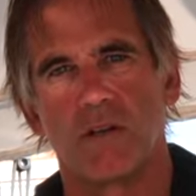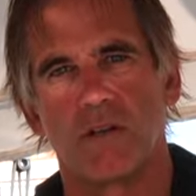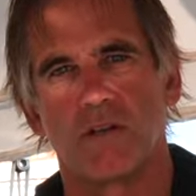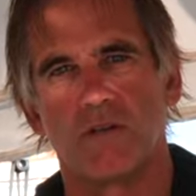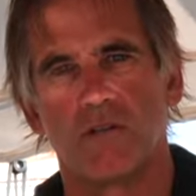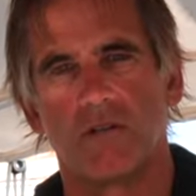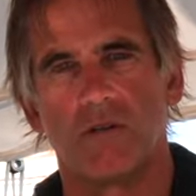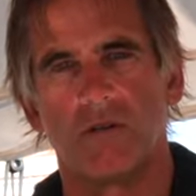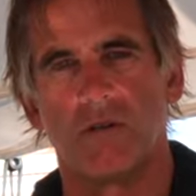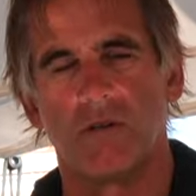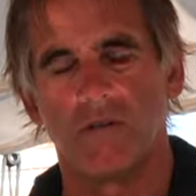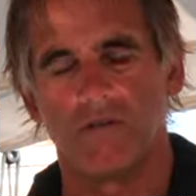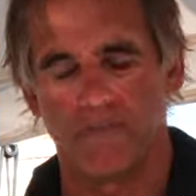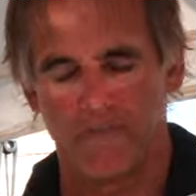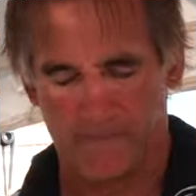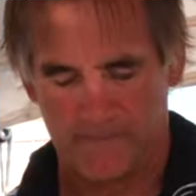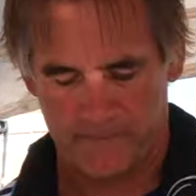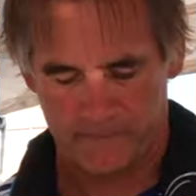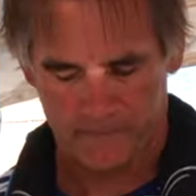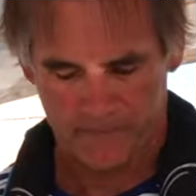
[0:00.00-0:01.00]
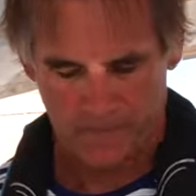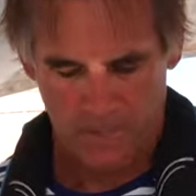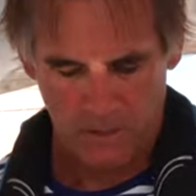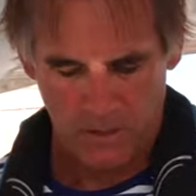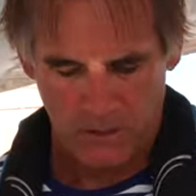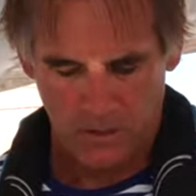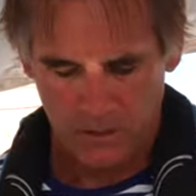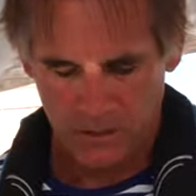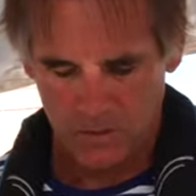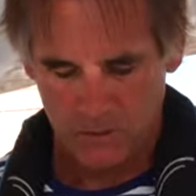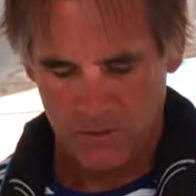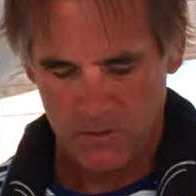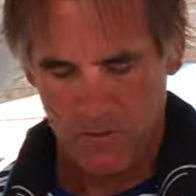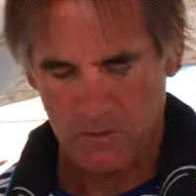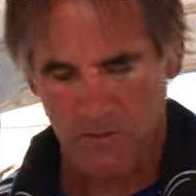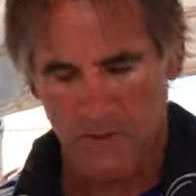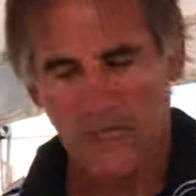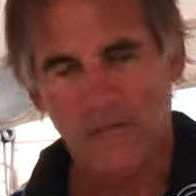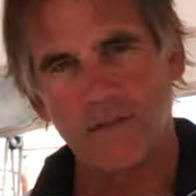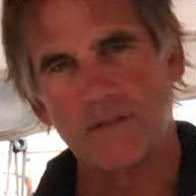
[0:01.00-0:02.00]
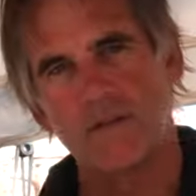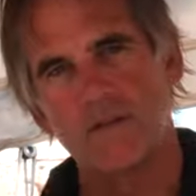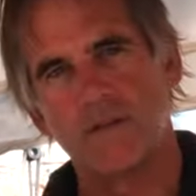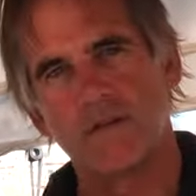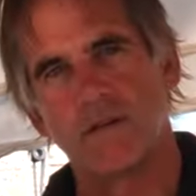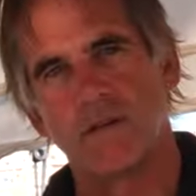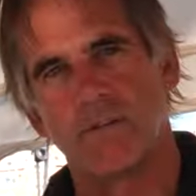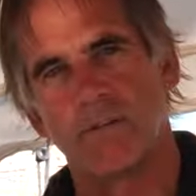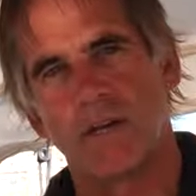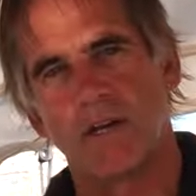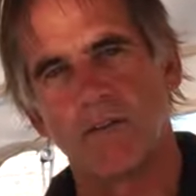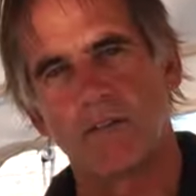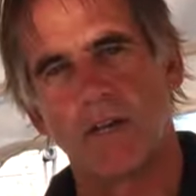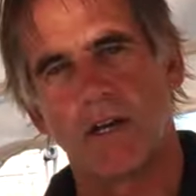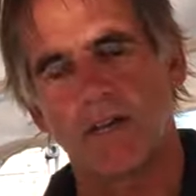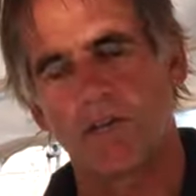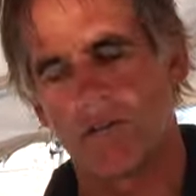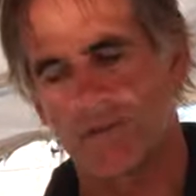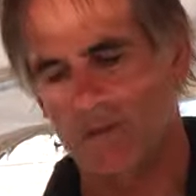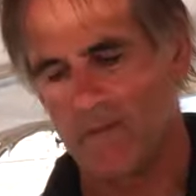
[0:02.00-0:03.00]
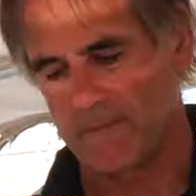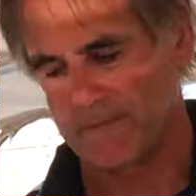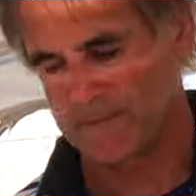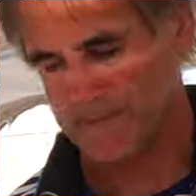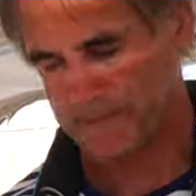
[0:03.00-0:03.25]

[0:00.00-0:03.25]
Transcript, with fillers: in control. So that's about tethers.